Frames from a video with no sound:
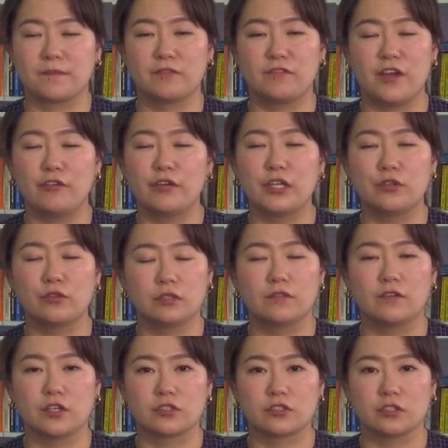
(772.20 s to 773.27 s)
very
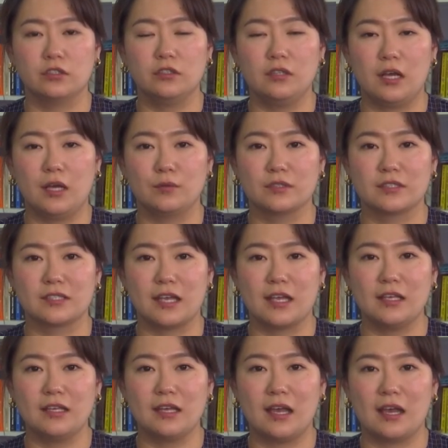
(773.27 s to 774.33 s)
universal, I would say,